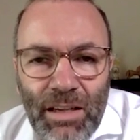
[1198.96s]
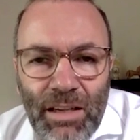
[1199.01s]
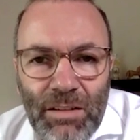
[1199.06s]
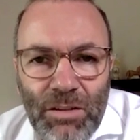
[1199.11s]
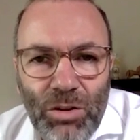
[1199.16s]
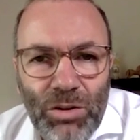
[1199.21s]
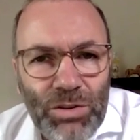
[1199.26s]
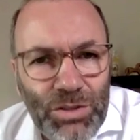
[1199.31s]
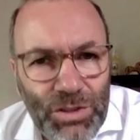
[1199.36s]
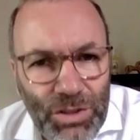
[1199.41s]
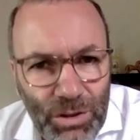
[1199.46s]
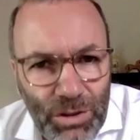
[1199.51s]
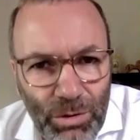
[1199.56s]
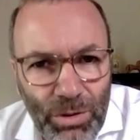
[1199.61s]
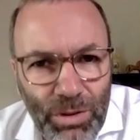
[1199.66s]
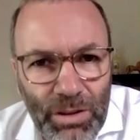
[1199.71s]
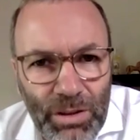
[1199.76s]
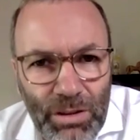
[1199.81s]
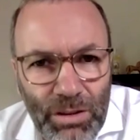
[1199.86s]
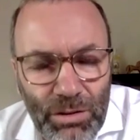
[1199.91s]
control
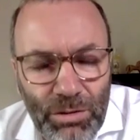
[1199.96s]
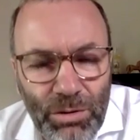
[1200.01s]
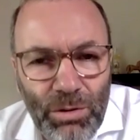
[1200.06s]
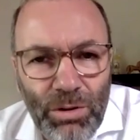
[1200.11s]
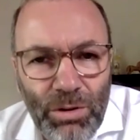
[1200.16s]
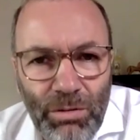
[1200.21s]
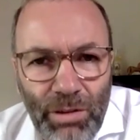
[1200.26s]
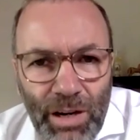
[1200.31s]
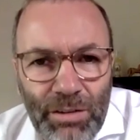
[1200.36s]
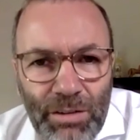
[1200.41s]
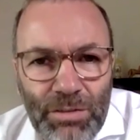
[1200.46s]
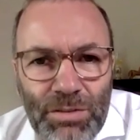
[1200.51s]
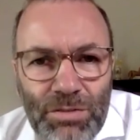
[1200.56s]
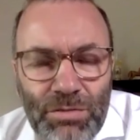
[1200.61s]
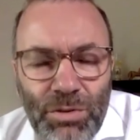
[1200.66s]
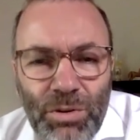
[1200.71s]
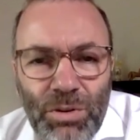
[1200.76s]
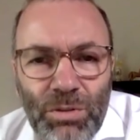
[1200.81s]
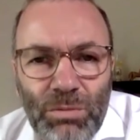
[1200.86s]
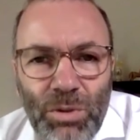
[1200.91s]
the coronavirus
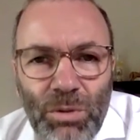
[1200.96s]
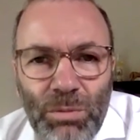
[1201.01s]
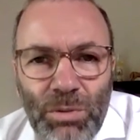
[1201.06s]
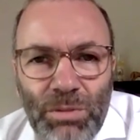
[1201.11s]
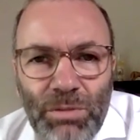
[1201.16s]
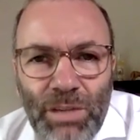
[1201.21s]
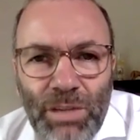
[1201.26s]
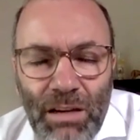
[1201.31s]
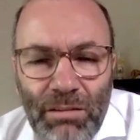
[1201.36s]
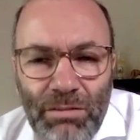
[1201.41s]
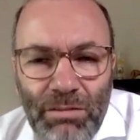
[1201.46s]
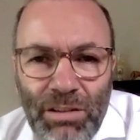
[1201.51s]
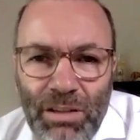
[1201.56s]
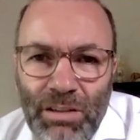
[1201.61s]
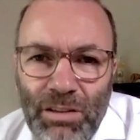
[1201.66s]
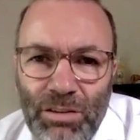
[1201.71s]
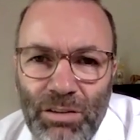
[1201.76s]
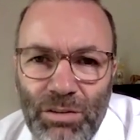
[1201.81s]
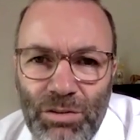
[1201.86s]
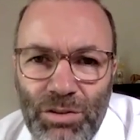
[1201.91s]
for the moment. We have it
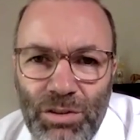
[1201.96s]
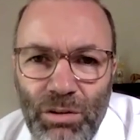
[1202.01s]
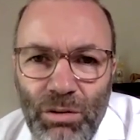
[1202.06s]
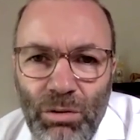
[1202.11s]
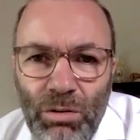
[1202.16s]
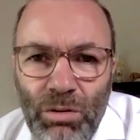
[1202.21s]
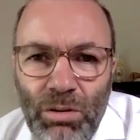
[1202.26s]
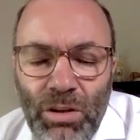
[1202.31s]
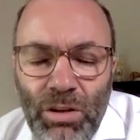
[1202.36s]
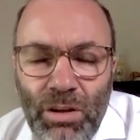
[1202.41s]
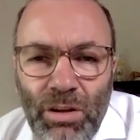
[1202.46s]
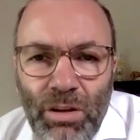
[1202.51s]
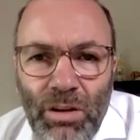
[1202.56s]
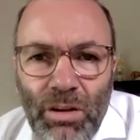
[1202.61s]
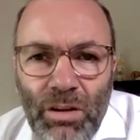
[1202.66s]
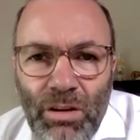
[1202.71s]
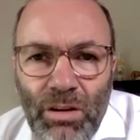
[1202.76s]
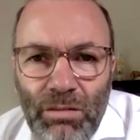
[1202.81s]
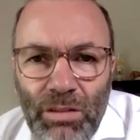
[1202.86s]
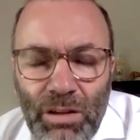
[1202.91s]
under control.
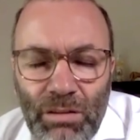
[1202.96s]
We